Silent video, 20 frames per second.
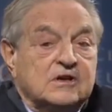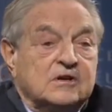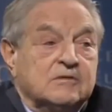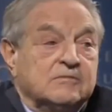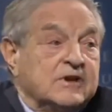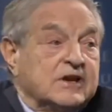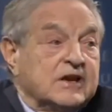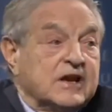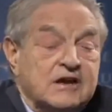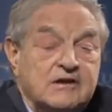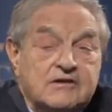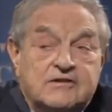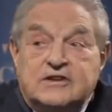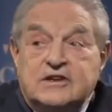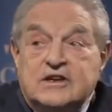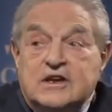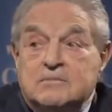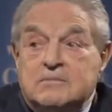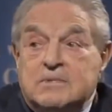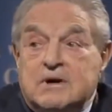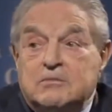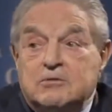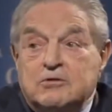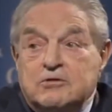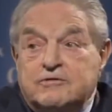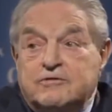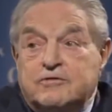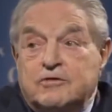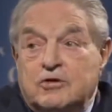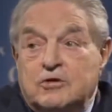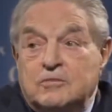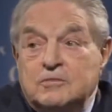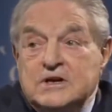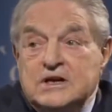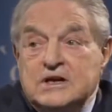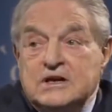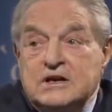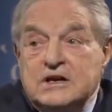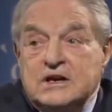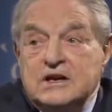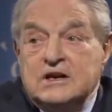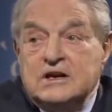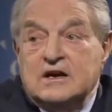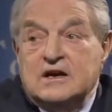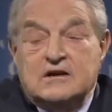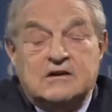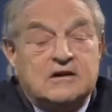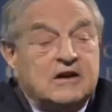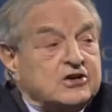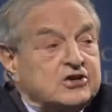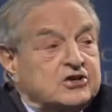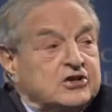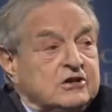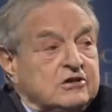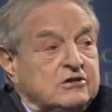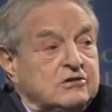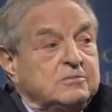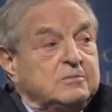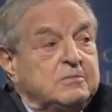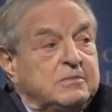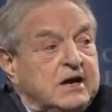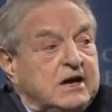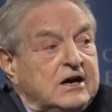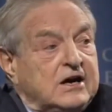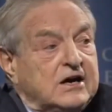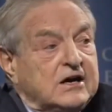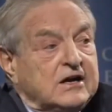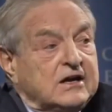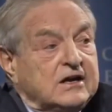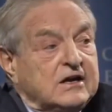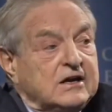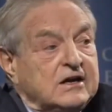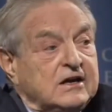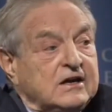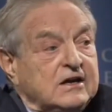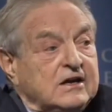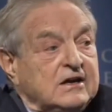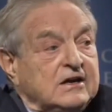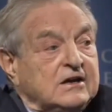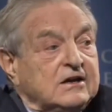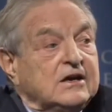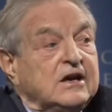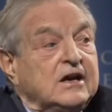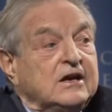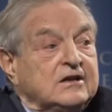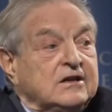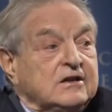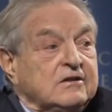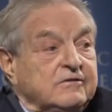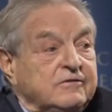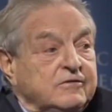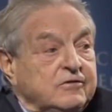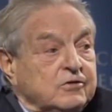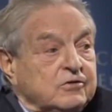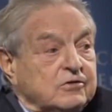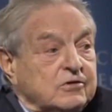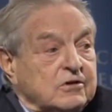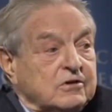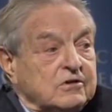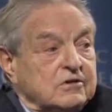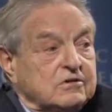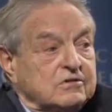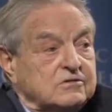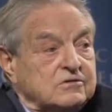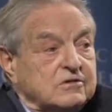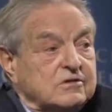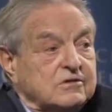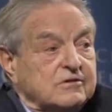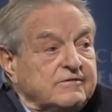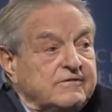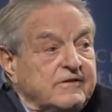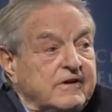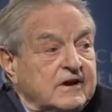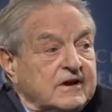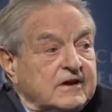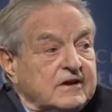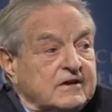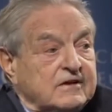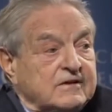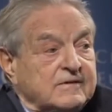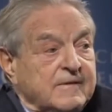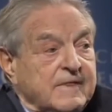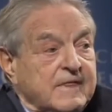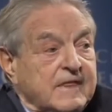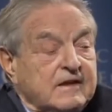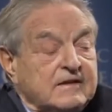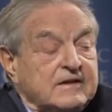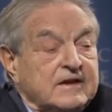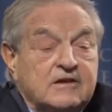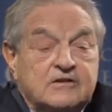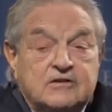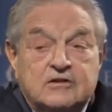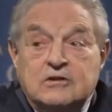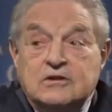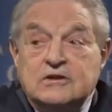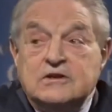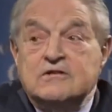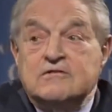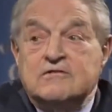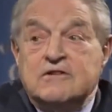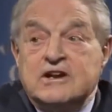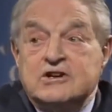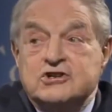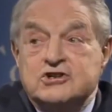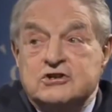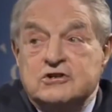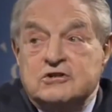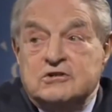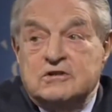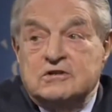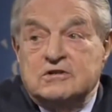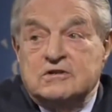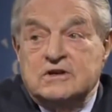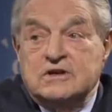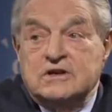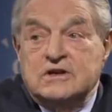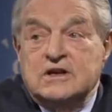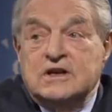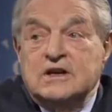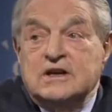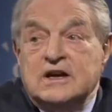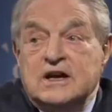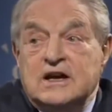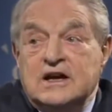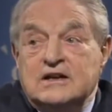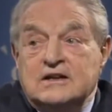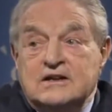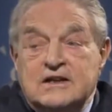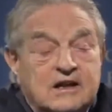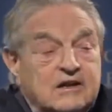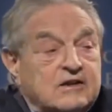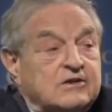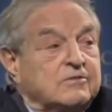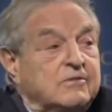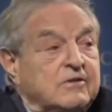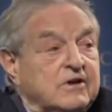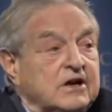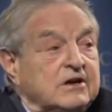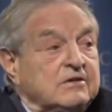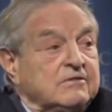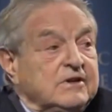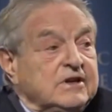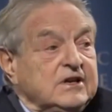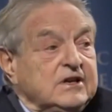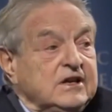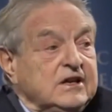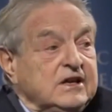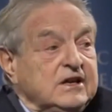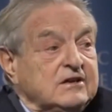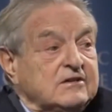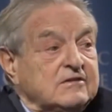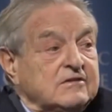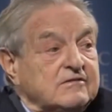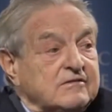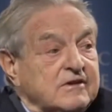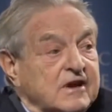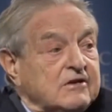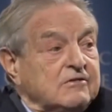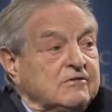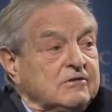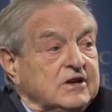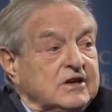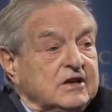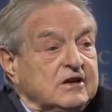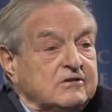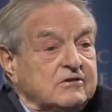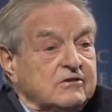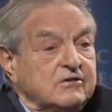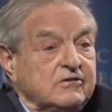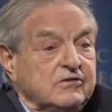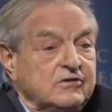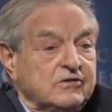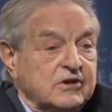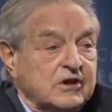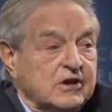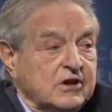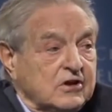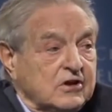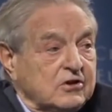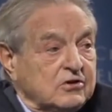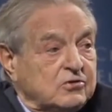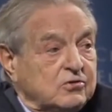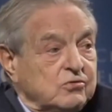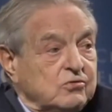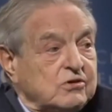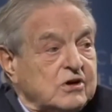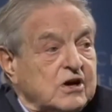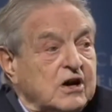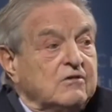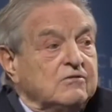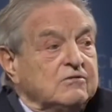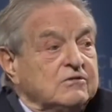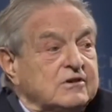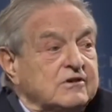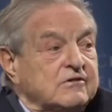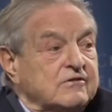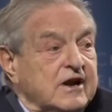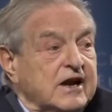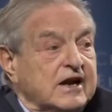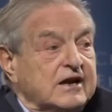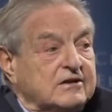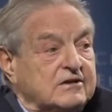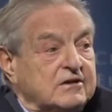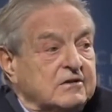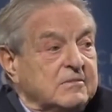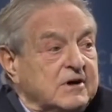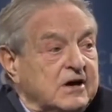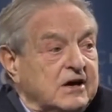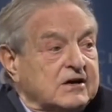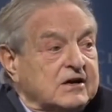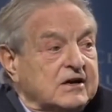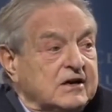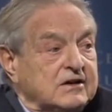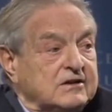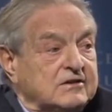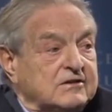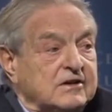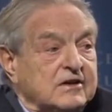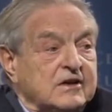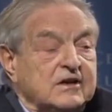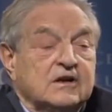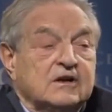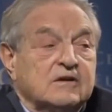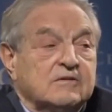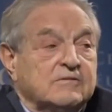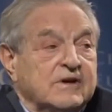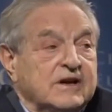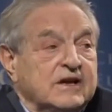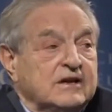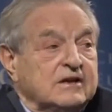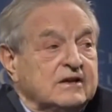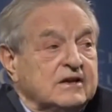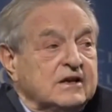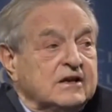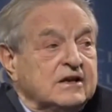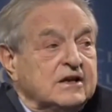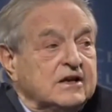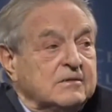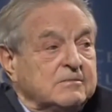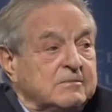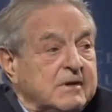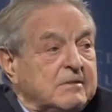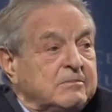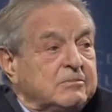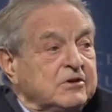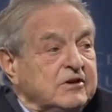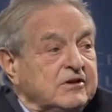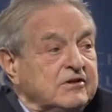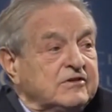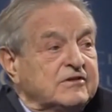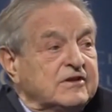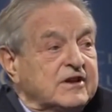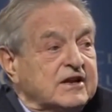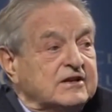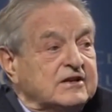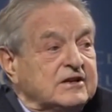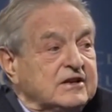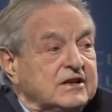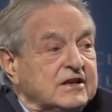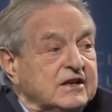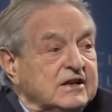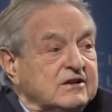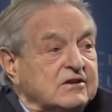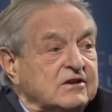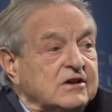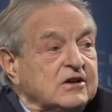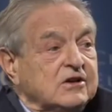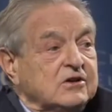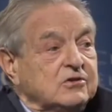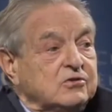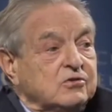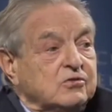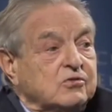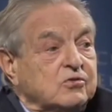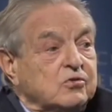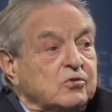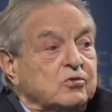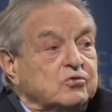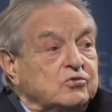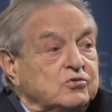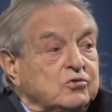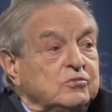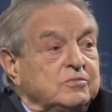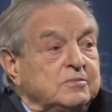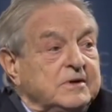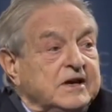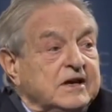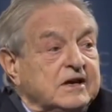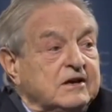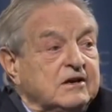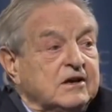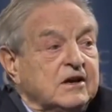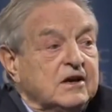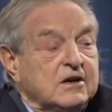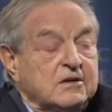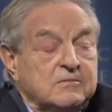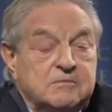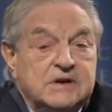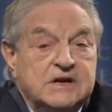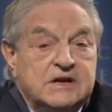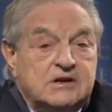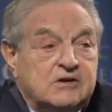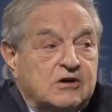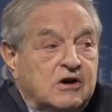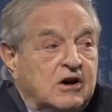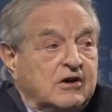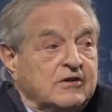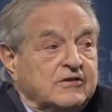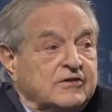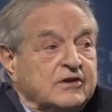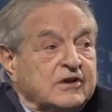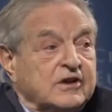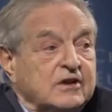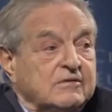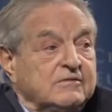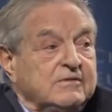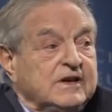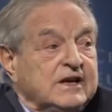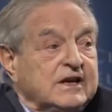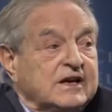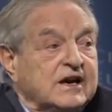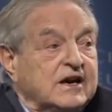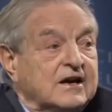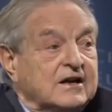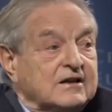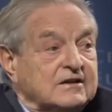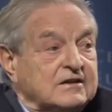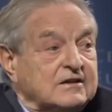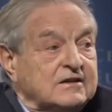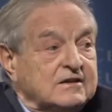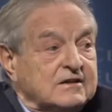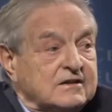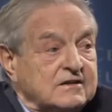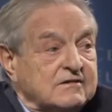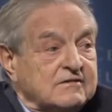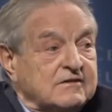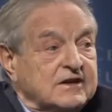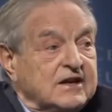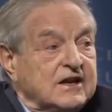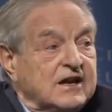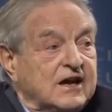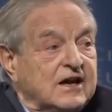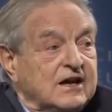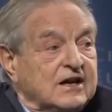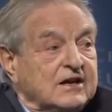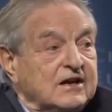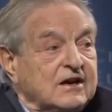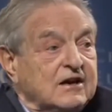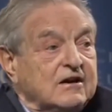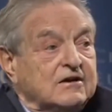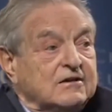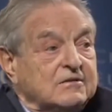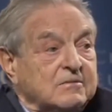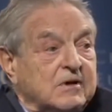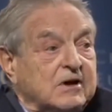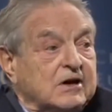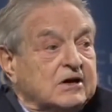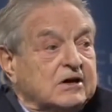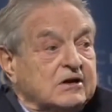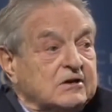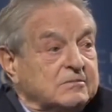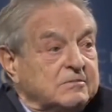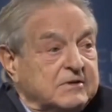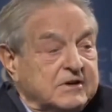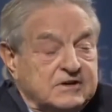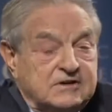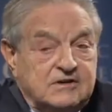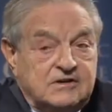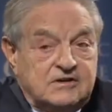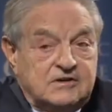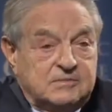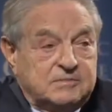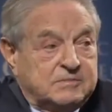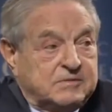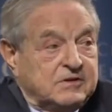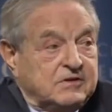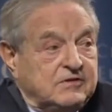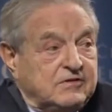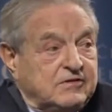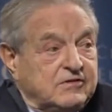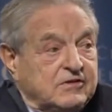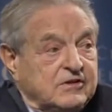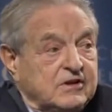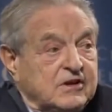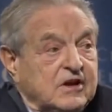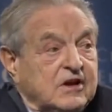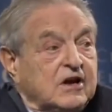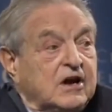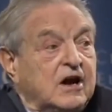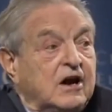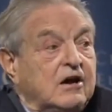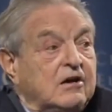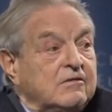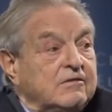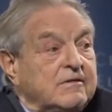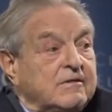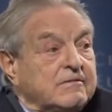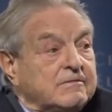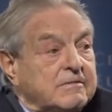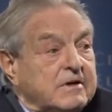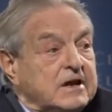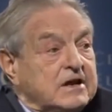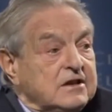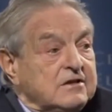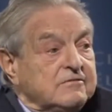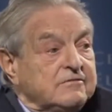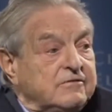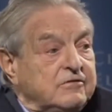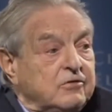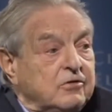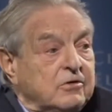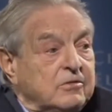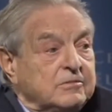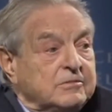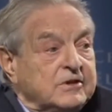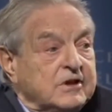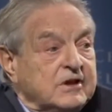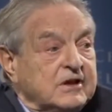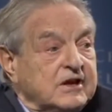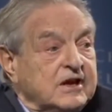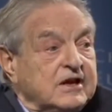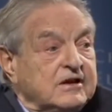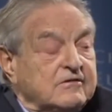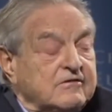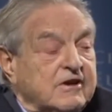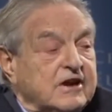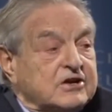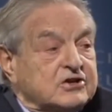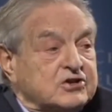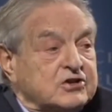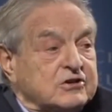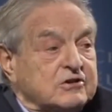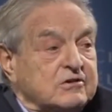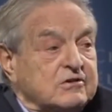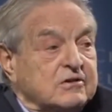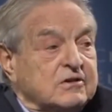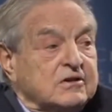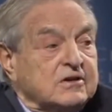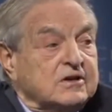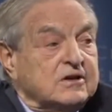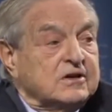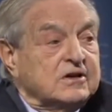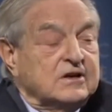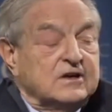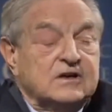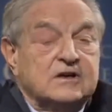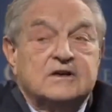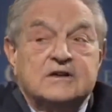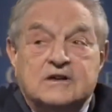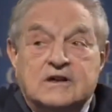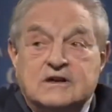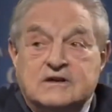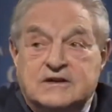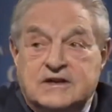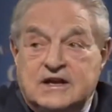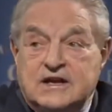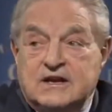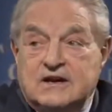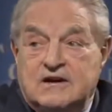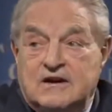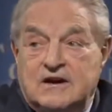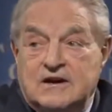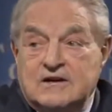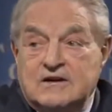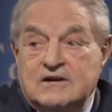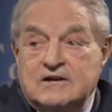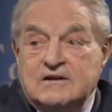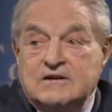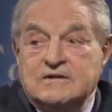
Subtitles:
When I see a bubble forming, I rush in to buy, adding fuel to the fire. That's not irrational. And that's why we need regulators to counteract the market when a bubble is threatening to grow too big, because we can't rely on market participants, however well-informed and rational they are.